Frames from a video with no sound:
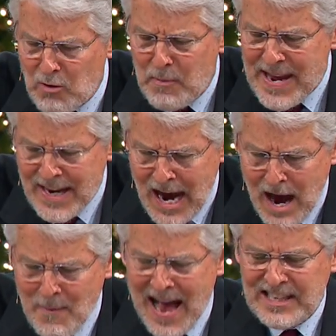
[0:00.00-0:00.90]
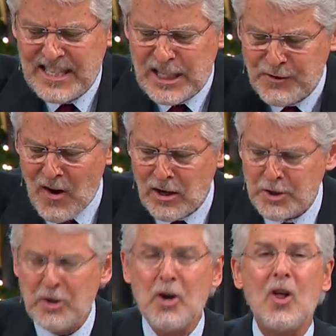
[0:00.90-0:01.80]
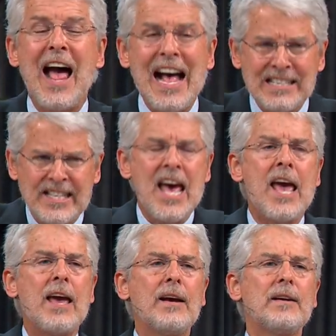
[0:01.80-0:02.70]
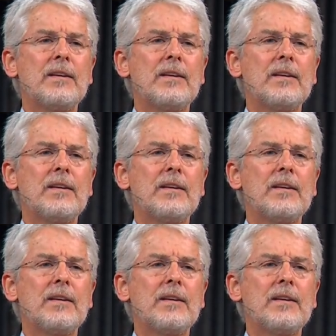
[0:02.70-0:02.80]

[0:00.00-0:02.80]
will become as dysfunctional as they.